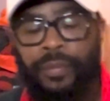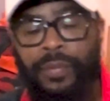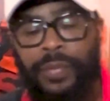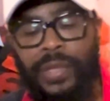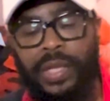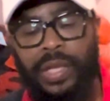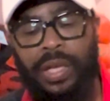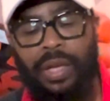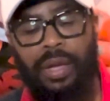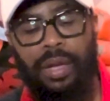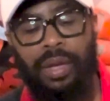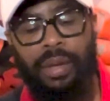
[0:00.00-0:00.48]

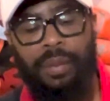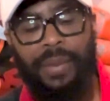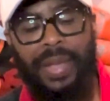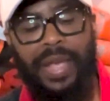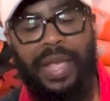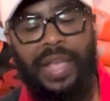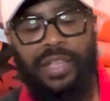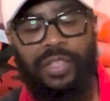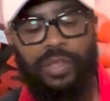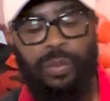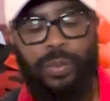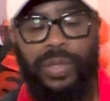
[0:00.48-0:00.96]

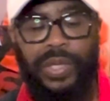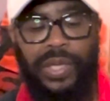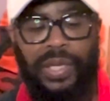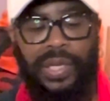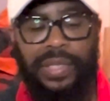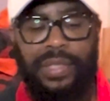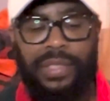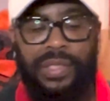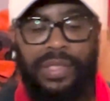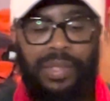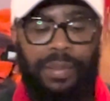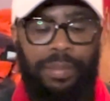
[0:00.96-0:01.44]
As we
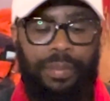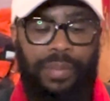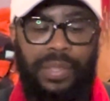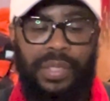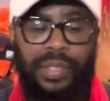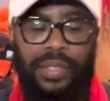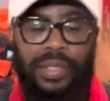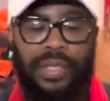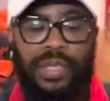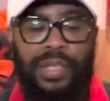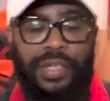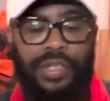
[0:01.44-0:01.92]
unzip
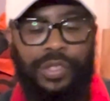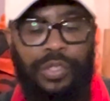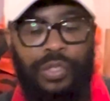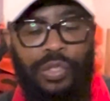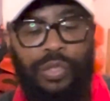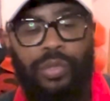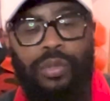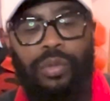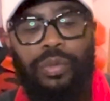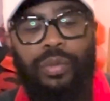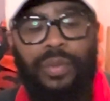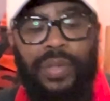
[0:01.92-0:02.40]
this here
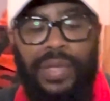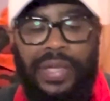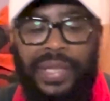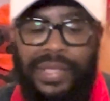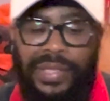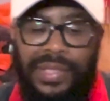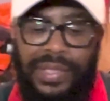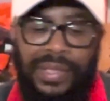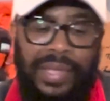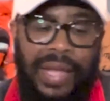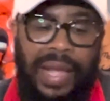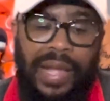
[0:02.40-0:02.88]
too,
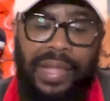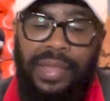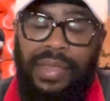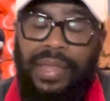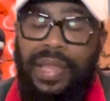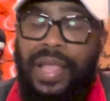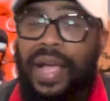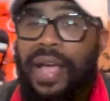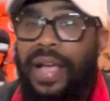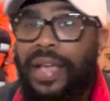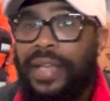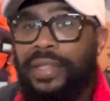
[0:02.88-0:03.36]
it's not
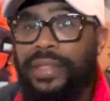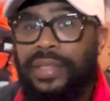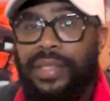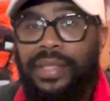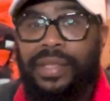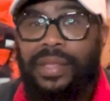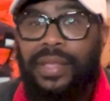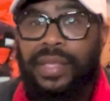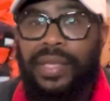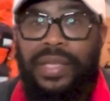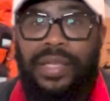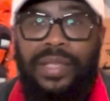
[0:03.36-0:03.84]
lined in
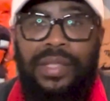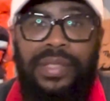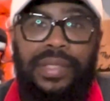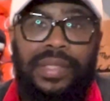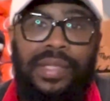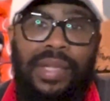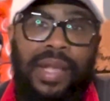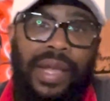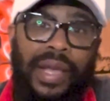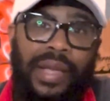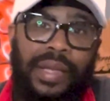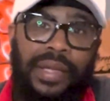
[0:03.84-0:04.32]
the
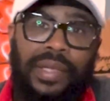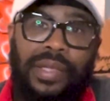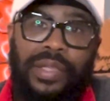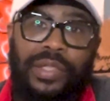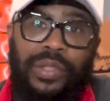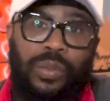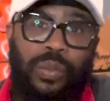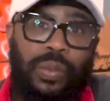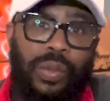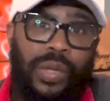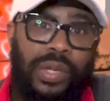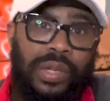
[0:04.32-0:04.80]
inside
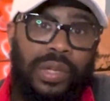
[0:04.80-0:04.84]
as well.